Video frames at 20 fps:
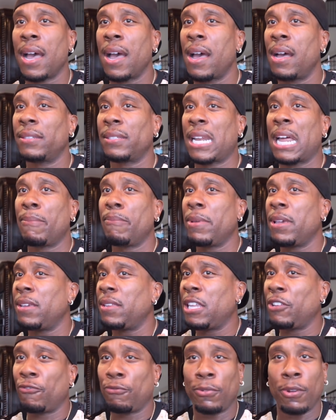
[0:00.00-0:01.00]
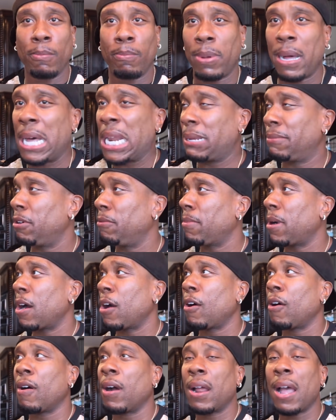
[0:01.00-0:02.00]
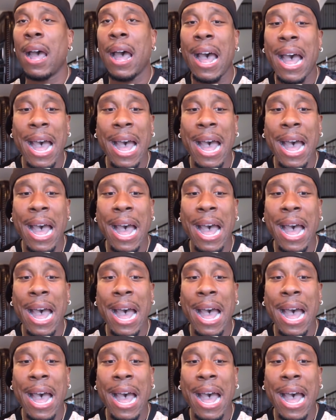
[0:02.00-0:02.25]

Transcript: guys, and I mean this from the bottom of my heart,